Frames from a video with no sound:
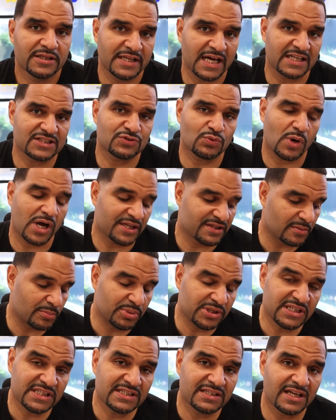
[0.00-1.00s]
That's why the
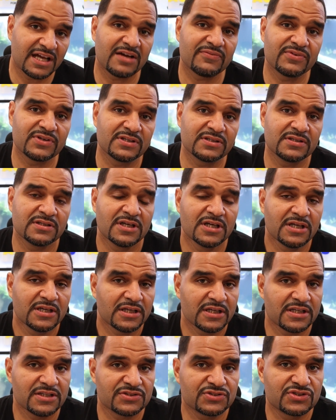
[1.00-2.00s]
B11
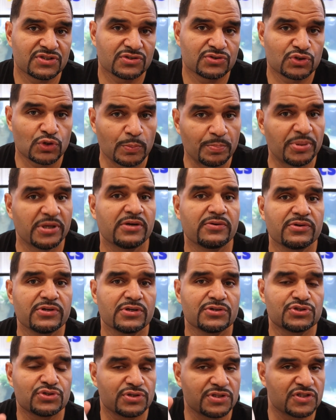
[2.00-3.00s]
is
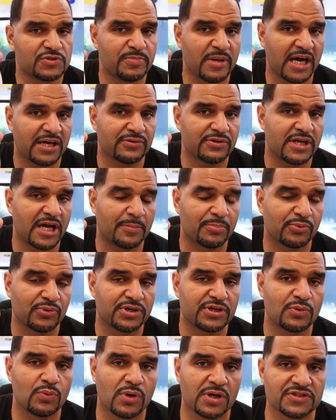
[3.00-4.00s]
superior to these battery
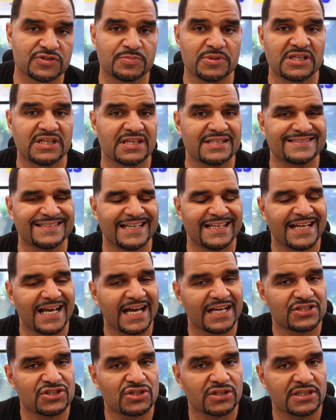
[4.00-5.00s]
operated ones because it
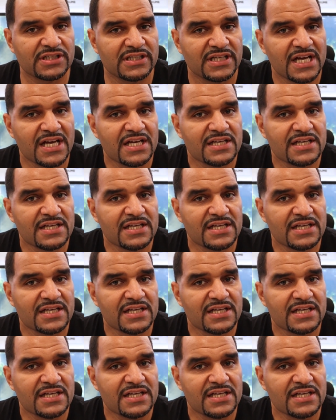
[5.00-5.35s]
actually